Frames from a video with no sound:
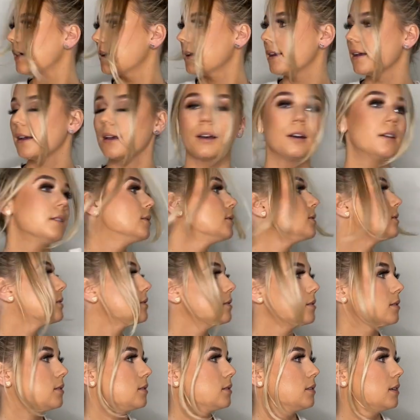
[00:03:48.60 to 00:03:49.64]
Girls,
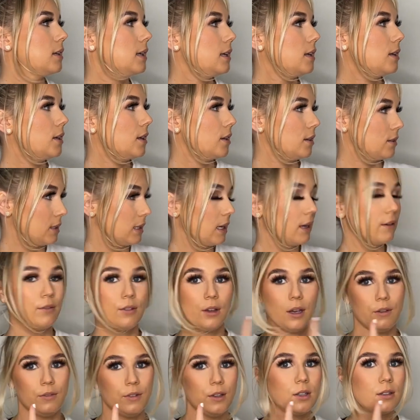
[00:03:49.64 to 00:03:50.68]

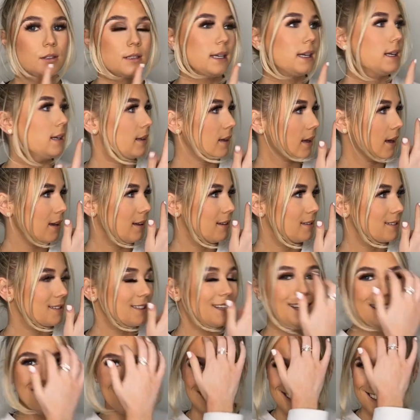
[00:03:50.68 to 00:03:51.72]
have you seen
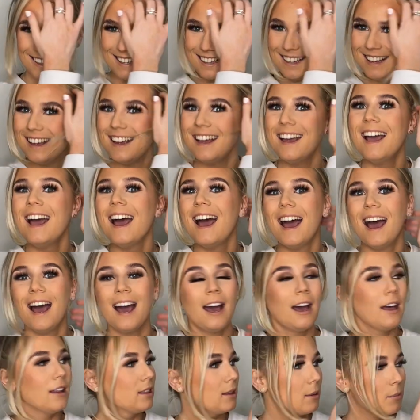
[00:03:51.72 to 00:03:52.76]
this?
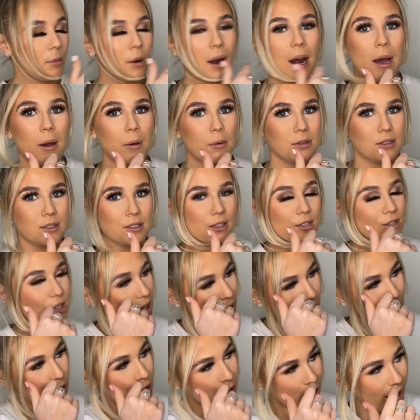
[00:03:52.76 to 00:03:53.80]
The brows
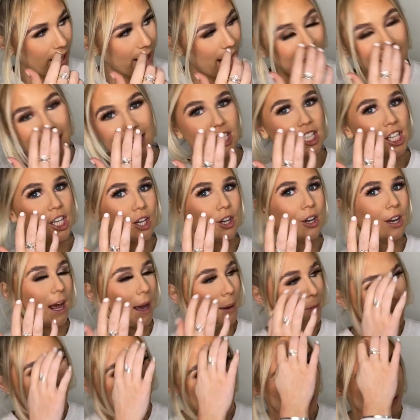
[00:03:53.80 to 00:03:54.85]
that like actually look like
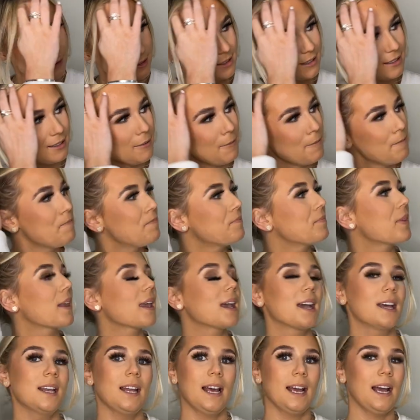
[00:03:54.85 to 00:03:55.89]
brows.
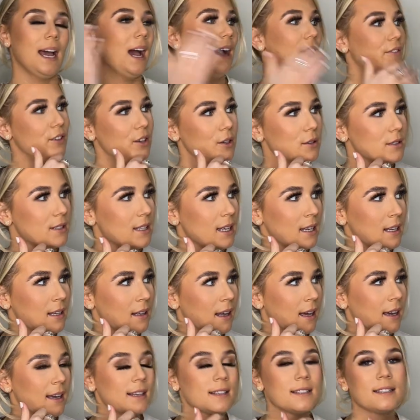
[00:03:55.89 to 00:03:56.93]
Like, have you seen
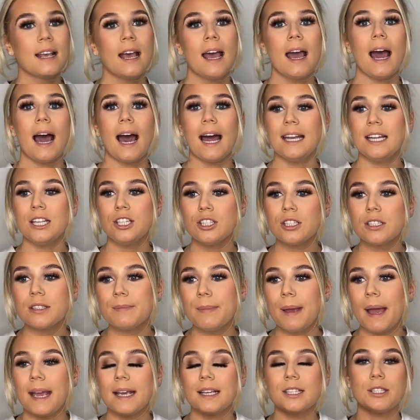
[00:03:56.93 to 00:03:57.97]
this? And it just
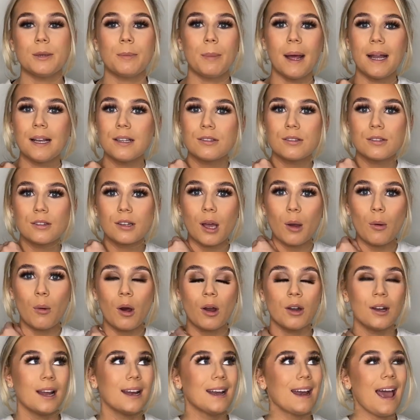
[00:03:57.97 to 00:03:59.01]
makes your pencil go
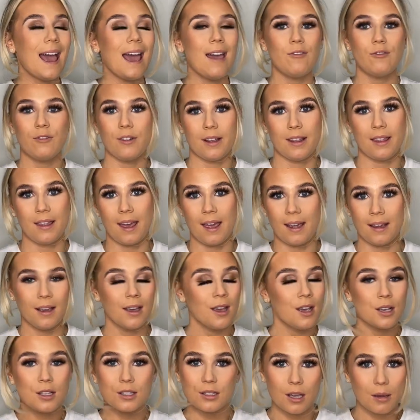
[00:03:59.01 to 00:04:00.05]
on and everything
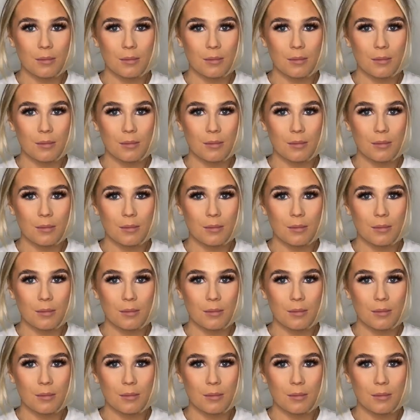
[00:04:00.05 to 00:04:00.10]
so